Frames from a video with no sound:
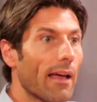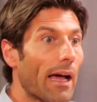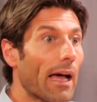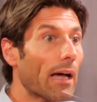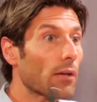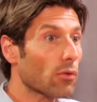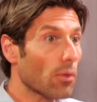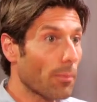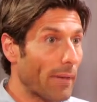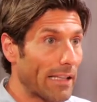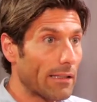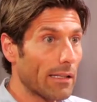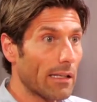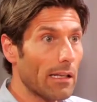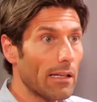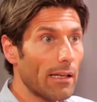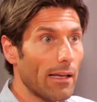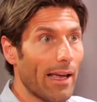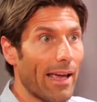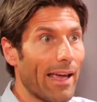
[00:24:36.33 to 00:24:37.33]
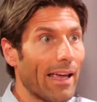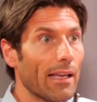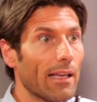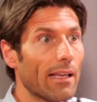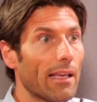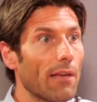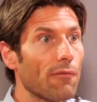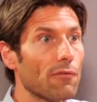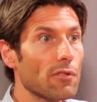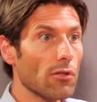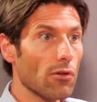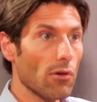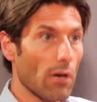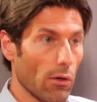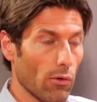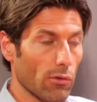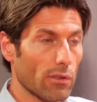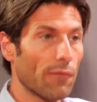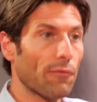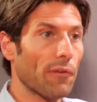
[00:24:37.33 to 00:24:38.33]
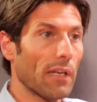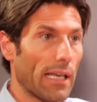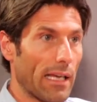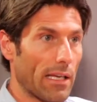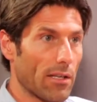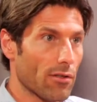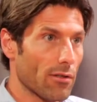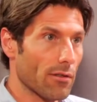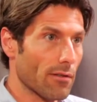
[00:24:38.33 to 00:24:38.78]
automatically and gives you a notification.